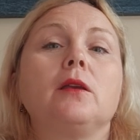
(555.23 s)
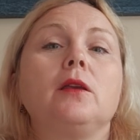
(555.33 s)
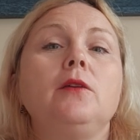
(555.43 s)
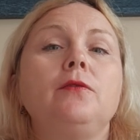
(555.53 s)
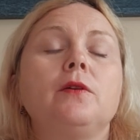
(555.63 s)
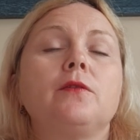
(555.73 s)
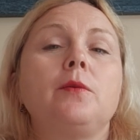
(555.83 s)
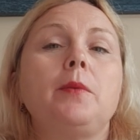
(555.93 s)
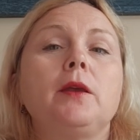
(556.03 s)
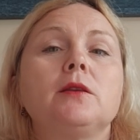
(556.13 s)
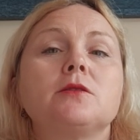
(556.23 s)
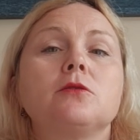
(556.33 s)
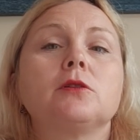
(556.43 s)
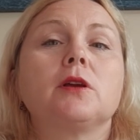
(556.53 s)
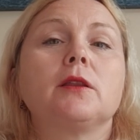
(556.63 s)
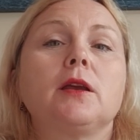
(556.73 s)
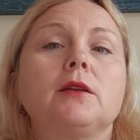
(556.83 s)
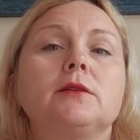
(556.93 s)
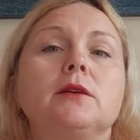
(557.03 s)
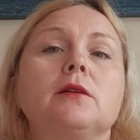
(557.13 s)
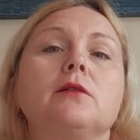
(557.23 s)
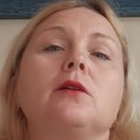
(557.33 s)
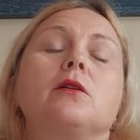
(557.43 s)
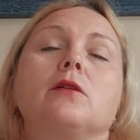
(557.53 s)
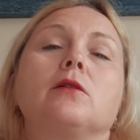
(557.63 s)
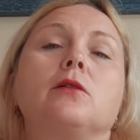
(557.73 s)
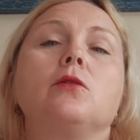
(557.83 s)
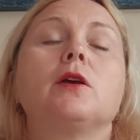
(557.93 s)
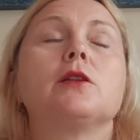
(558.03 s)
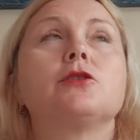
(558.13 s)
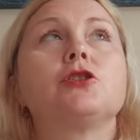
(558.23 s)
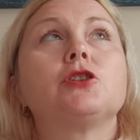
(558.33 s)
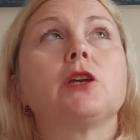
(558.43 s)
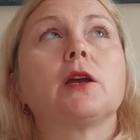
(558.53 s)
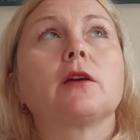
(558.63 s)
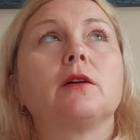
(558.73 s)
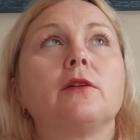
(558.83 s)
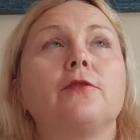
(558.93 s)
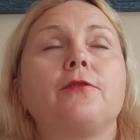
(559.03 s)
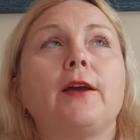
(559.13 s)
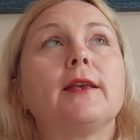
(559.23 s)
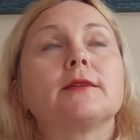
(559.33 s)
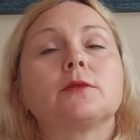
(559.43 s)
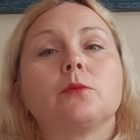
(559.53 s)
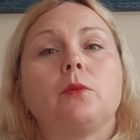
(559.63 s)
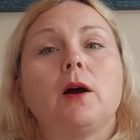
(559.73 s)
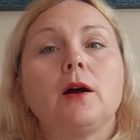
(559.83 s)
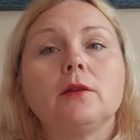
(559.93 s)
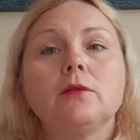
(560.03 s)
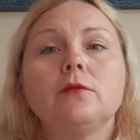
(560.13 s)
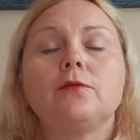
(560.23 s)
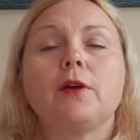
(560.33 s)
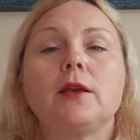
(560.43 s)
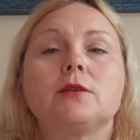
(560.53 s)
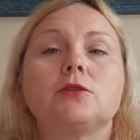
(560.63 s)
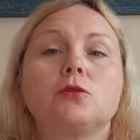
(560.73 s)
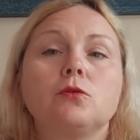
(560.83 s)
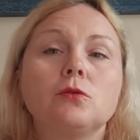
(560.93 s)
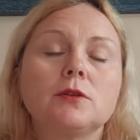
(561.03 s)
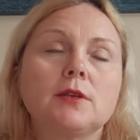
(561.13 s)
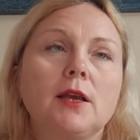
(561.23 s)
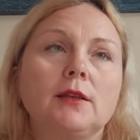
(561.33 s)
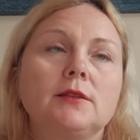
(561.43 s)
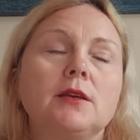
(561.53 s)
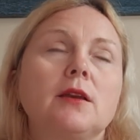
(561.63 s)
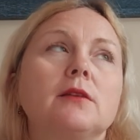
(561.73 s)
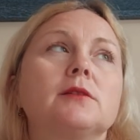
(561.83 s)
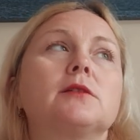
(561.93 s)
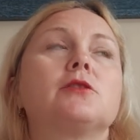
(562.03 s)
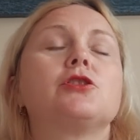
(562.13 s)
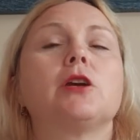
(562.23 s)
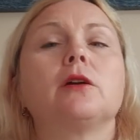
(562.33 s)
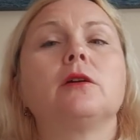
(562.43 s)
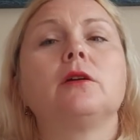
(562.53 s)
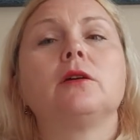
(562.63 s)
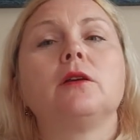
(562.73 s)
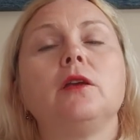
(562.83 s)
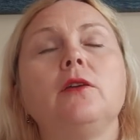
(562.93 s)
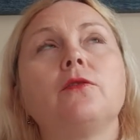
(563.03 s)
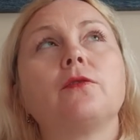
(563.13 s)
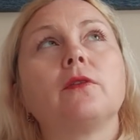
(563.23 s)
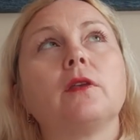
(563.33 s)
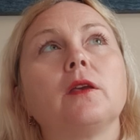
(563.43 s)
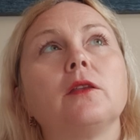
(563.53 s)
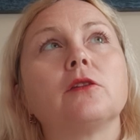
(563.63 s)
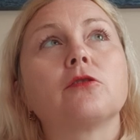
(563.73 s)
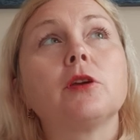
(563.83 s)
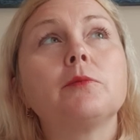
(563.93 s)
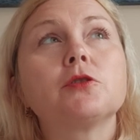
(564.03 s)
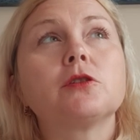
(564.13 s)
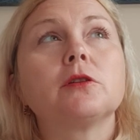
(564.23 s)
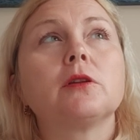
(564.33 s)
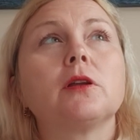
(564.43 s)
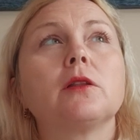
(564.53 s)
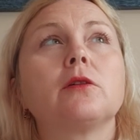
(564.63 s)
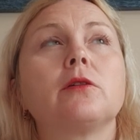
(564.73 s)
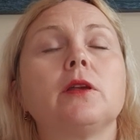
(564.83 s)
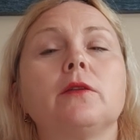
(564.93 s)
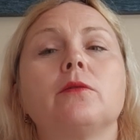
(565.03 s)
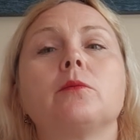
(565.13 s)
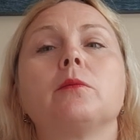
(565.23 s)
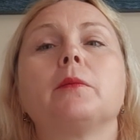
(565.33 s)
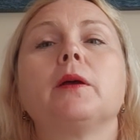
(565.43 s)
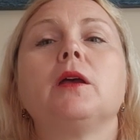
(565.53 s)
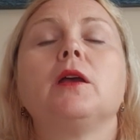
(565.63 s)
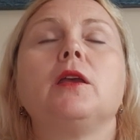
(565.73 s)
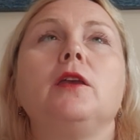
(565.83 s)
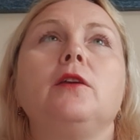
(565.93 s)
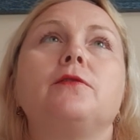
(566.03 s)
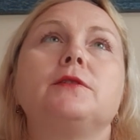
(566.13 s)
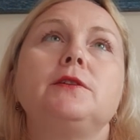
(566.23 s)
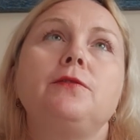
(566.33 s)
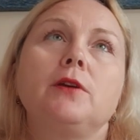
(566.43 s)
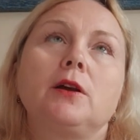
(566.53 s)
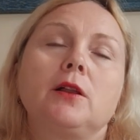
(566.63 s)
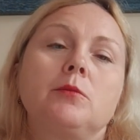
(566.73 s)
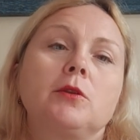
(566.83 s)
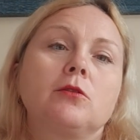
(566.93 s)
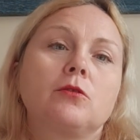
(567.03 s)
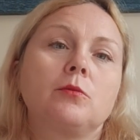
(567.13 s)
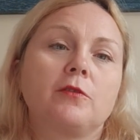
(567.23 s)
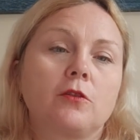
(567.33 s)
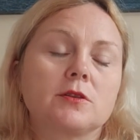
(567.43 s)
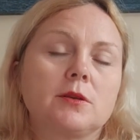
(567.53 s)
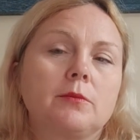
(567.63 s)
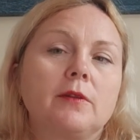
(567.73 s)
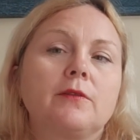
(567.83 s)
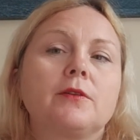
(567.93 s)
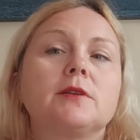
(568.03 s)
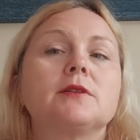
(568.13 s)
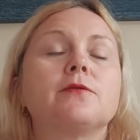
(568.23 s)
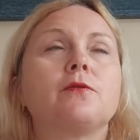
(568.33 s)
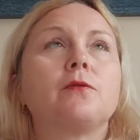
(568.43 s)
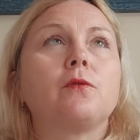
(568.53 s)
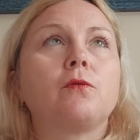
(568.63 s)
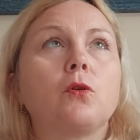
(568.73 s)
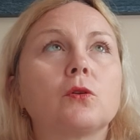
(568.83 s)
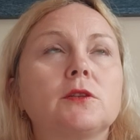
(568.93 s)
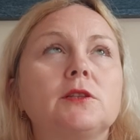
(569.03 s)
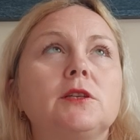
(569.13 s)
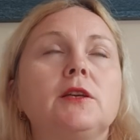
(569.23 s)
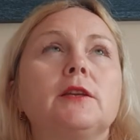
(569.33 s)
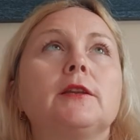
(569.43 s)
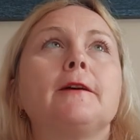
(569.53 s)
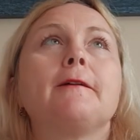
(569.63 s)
if a VPN is not connecting, you can check phase 1, phase 2 settings, check if the encryption algorithm, if Diffie-Hellman group, for example, if it is 14,